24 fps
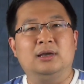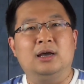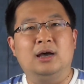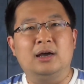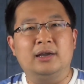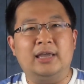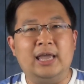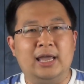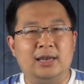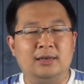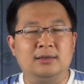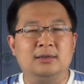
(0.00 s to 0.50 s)

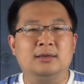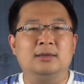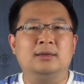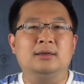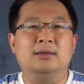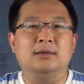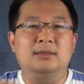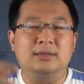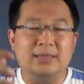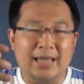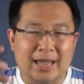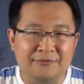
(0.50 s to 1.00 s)
Again,
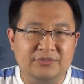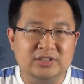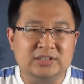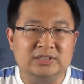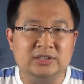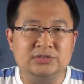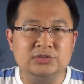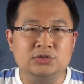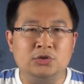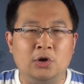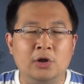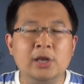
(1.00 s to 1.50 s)
the
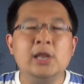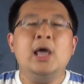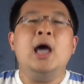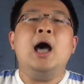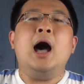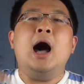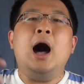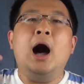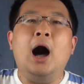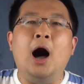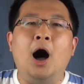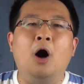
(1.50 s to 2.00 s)
emphasis is on
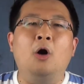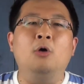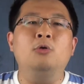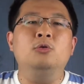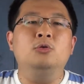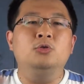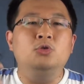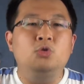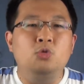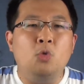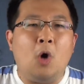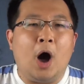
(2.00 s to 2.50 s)

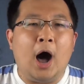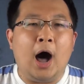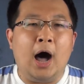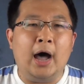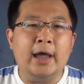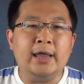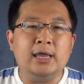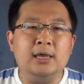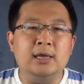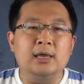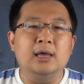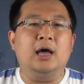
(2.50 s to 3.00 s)
how do
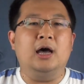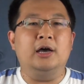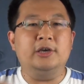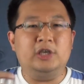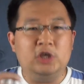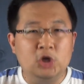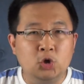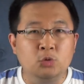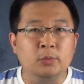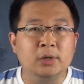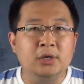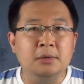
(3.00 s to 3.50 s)
I, a
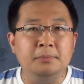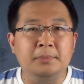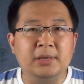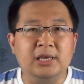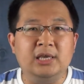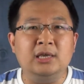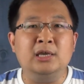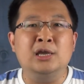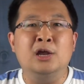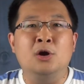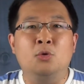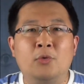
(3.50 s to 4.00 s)
human
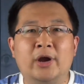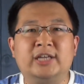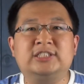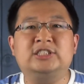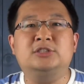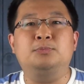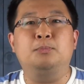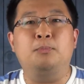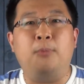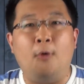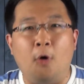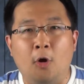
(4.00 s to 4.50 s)
being,
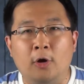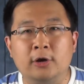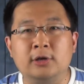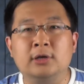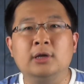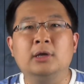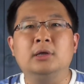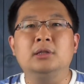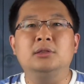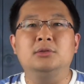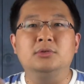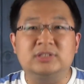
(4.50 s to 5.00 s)

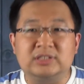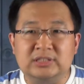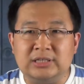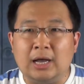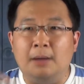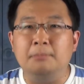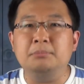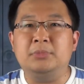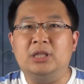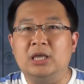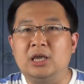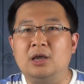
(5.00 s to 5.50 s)
respond to
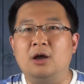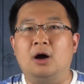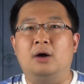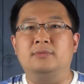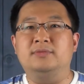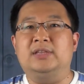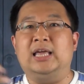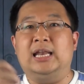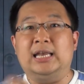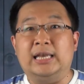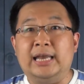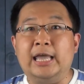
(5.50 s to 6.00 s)
something
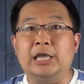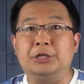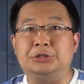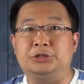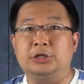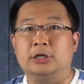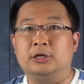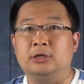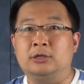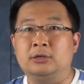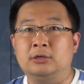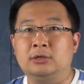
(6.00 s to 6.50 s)
of that
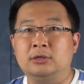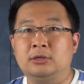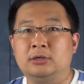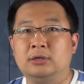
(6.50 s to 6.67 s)
nature.